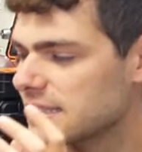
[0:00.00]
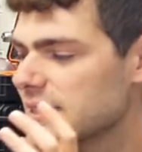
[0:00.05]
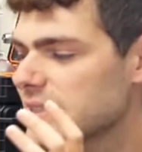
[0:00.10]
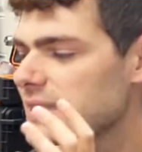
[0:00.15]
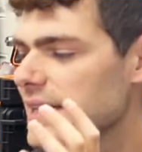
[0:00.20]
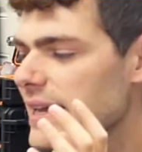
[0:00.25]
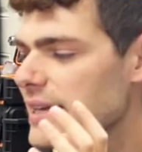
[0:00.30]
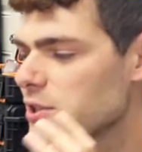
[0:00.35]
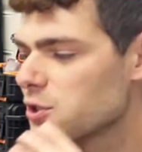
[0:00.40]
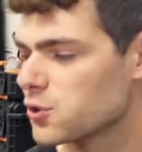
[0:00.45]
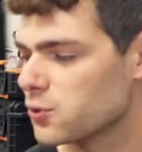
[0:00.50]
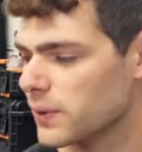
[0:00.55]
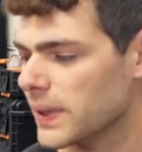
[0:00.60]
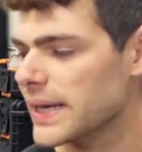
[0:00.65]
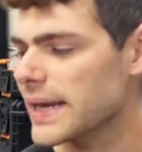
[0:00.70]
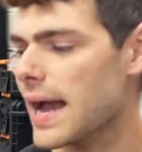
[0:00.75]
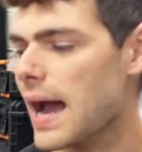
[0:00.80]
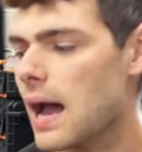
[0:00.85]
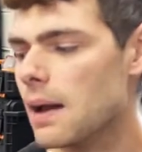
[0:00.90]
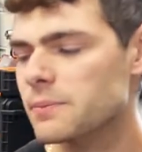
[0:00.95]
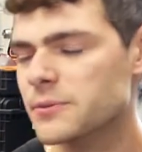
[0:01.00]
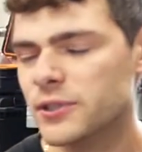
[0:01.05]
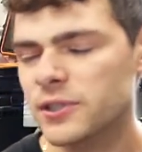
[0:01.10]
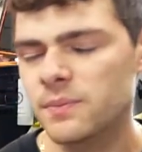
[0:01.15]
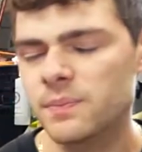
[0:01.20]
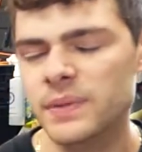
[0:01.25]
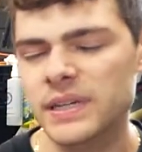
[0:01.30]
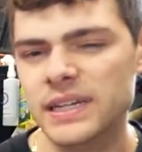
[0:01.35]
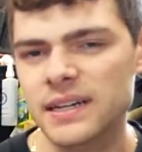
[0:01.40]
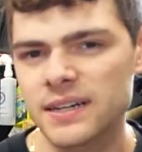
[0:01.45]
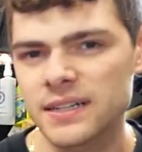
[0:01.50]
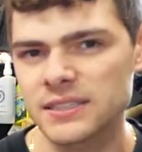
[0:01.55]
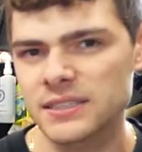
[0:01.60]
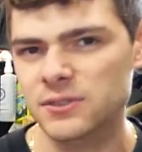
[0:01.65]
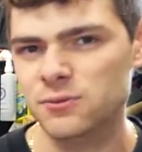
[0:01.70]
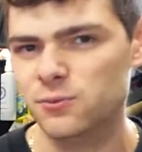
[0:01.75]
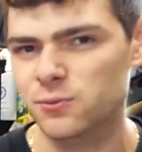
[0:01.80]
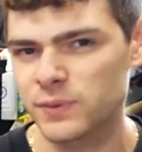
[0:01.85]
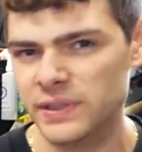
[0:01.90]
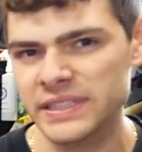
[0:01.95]
is a great option,
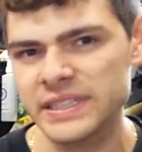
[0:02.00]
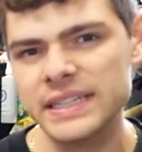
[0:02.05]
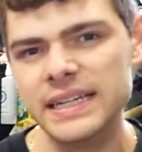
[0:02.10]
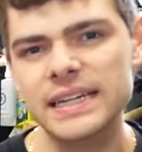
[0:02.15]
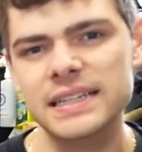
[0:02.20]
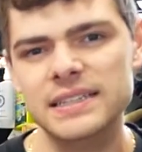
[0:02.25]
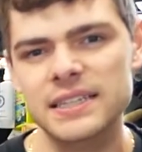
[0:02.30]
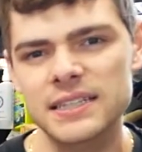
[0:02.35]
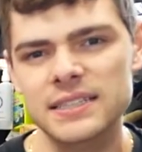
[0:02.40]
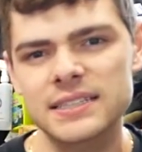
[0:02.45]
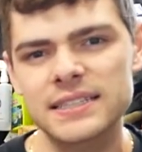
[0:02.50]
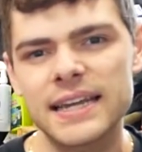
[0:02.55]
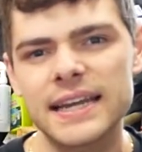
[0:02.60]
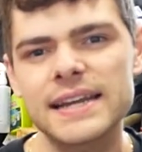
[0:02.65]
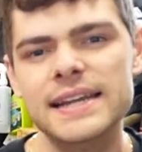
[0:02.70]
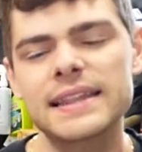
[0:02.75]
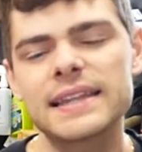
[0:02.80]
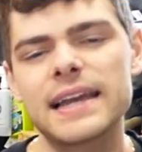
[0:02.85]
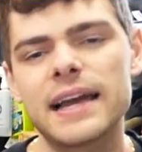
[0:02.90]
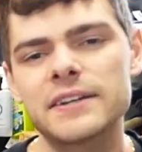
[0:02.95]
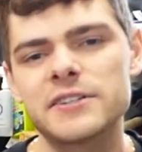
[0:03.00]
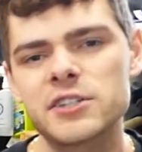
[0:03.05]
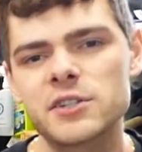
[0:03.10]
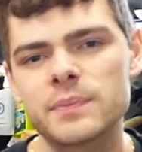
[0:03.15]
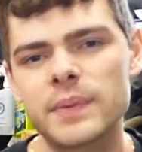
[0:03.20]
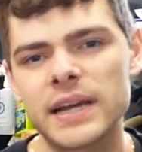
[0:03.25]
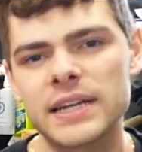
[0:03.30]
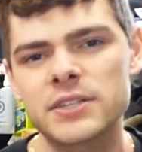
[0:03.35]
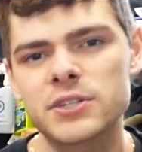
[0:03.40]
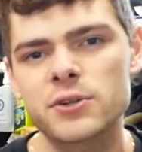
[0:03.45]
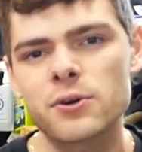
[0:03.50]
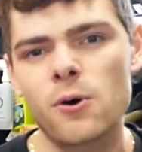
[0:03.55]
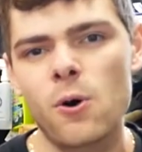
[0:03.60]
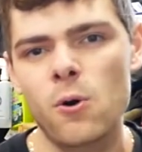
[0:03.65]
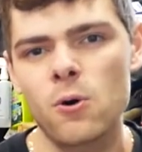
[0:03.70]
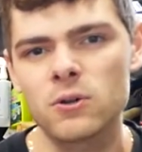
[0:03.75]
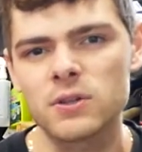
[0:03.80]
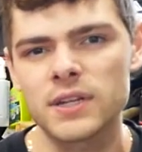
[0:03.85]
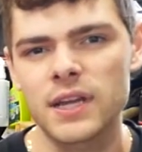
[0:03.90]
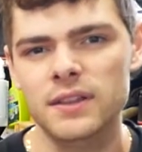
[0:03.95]
because really it does take the engine bay to a
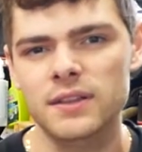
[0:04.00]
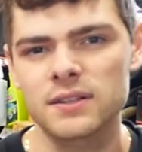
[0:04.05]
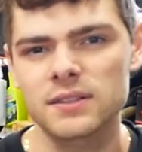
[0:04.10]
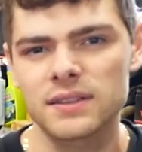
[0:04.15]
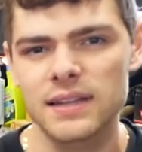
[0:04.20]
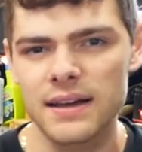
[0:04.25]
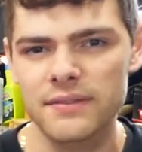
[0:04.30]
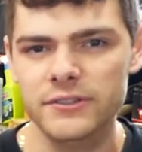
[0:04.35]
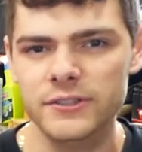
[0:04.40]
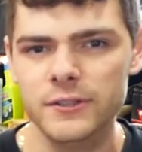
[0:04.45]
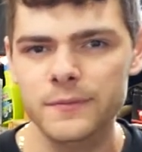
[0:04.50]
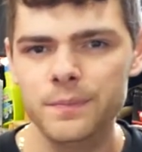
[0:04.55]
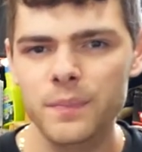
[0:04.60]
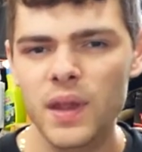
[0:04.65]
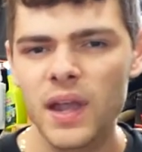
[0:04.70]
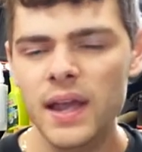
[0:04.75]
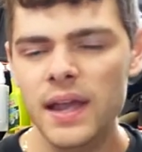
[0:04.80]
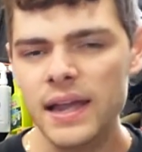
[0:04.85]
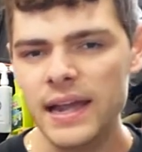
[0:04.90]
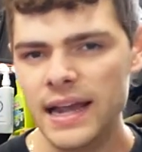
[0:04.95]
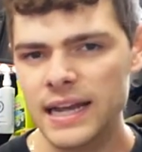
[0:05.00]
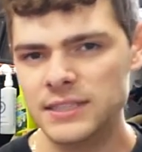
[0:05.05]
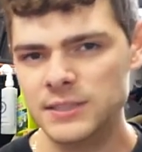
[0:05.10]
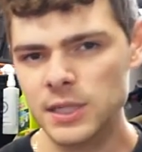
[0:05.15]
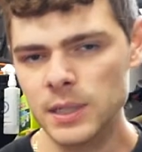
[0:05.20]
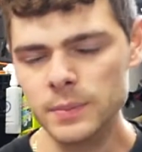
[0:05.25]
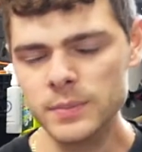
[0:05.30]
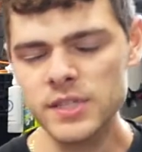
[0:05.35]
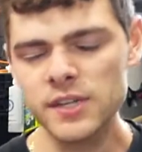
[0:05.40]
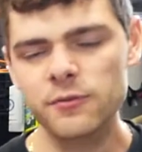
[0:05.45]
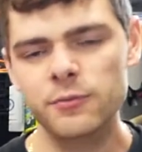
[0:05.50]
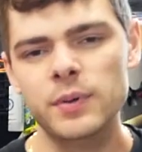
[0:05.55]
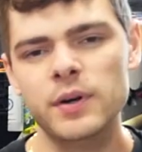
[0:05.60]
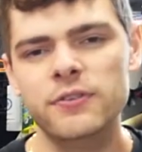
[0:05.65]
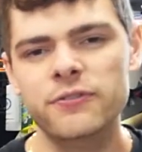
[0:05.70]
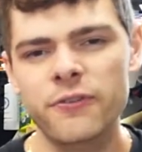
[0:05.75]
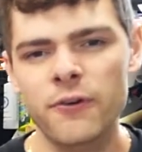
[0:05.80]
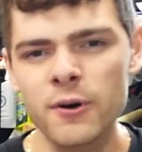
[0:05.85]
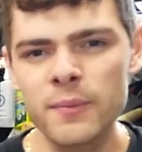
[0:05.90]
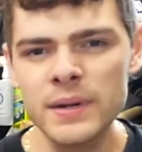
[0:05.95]
whole nother level. In terms of
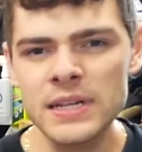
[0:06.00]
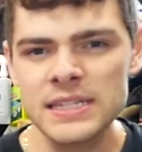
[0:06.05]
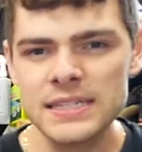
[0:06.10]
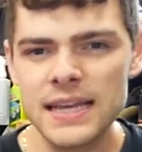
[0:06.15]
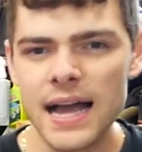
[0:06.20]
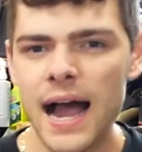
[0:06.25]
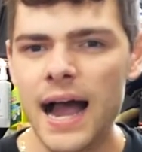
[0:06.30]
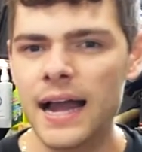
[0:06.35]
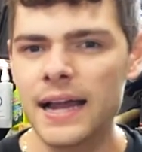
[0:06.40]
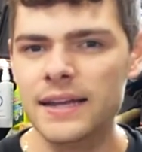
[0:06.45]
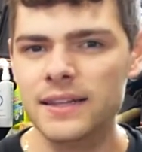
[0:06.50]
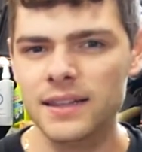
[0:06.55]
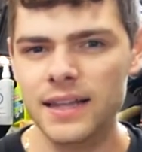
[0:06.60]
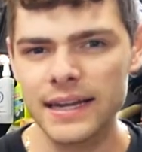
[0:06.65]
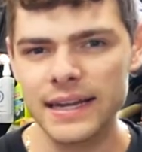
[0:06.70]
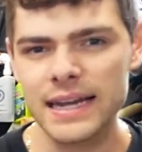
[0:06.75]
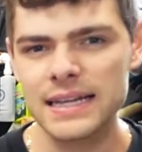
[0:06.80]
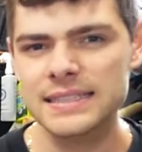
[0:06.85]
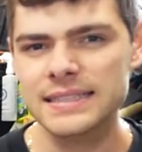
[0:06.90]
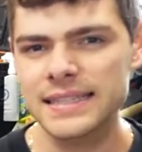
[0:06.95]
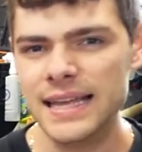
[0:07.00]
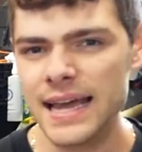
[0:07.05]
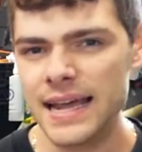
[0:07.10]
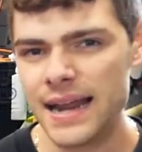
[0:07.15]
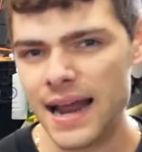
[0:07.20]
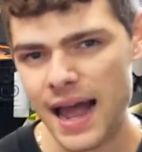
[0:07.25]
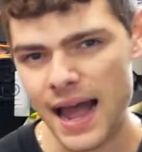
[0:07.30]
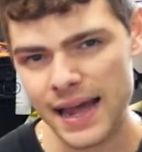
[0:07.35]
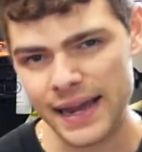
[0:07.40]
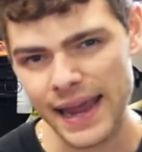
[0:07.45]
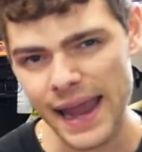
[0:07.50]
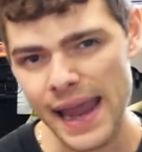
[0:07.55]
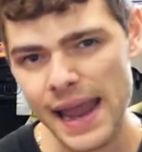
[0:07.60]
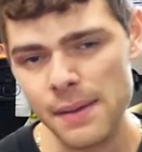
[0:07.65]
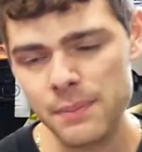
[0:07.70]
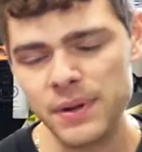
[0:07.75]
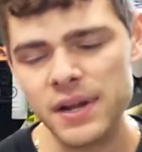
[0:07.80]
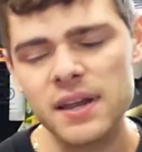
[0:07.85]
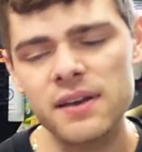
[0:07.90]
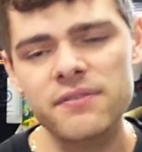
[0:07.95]
performance, like I said, I
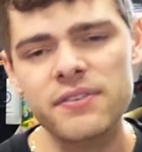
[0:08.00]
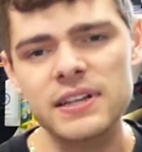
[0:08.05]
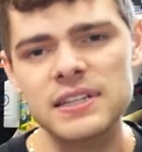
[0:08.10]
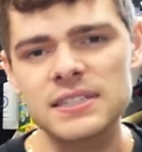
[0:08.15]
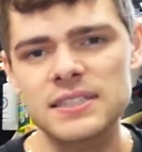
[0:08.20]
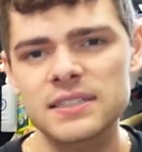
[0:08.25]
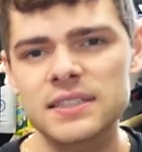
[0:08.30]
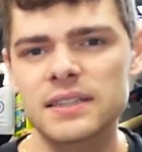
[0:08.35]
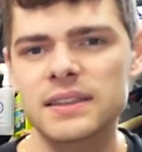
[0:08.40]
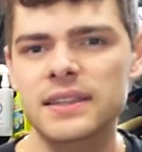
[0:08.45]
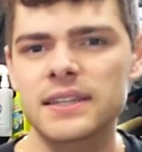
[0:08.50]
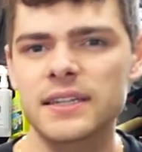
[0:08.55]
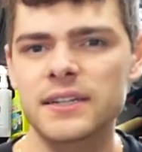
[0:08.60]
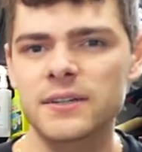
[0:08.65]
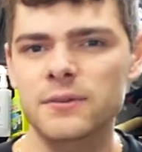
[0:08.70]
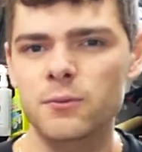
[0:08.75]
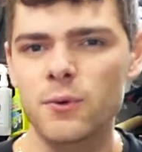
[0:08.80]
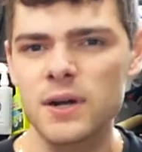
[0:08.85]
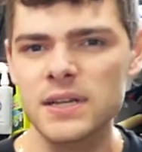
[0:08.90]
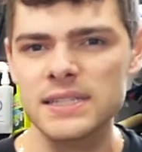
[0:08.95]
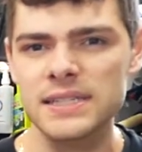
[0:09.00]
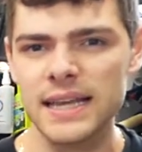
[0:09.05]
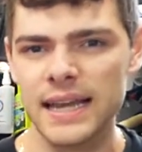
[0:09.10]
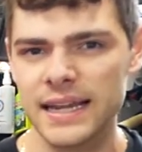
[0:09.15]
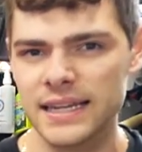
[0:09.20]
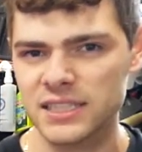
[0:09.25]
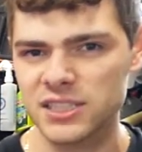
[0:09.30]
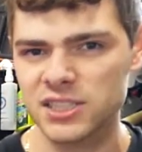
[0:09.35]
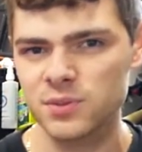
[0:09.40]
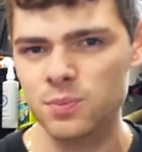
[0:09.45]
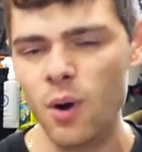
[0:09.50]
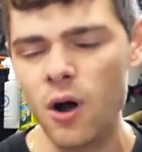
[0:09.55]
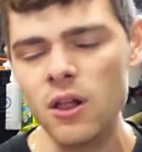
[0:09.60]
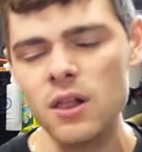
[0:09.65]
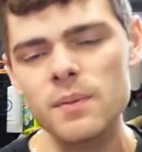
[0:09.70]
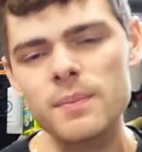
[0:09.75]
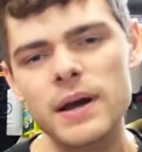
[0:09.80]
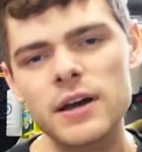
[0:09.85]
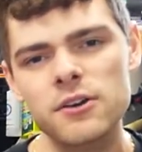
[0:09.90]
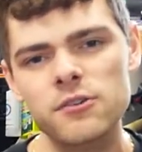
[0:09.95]
am convinced that there was a small
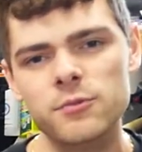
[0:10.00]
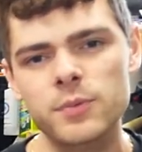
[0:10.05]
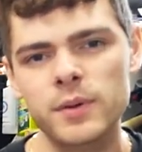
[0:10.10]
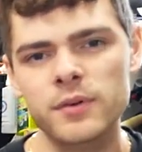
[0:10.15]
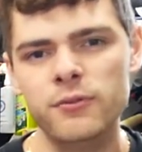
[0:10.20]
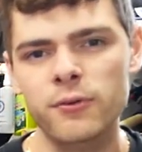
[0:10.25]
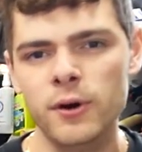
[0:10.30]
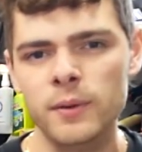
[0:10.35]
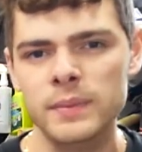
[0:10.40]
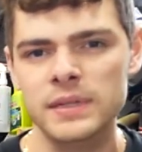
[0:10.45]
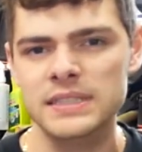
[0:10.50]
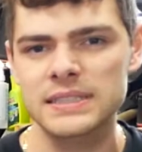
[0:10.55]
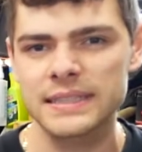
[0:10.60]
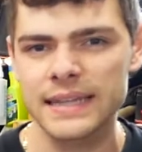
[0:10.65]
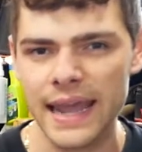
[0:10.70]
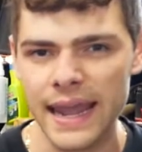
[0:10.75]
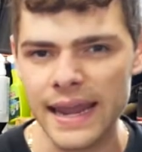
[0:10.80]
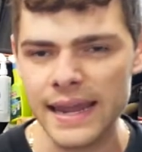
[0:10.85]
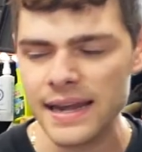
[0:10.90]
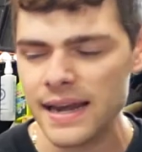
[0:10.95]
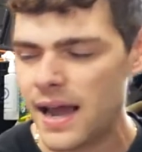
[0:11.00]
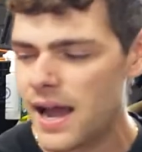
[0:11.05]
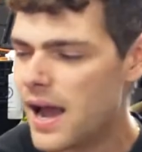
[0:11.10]
amount of performance gain.